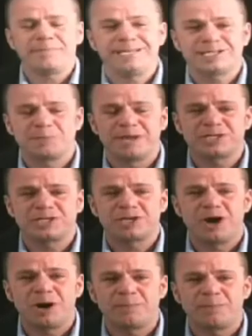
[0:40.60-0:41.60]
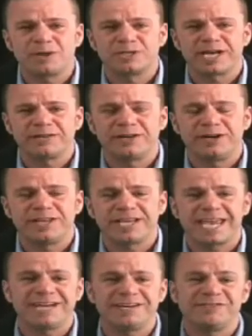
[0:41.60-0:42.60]
much to homeowners out there. They
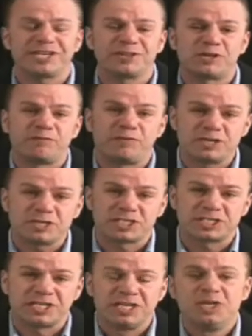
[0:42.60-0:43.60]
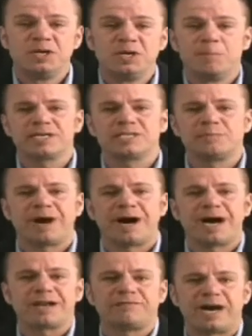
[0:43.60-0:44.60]
can't even get their first mortgage
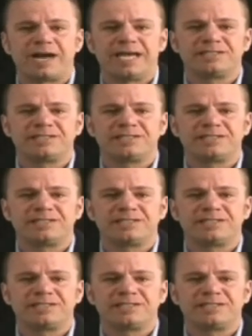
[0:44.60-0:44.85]
modified.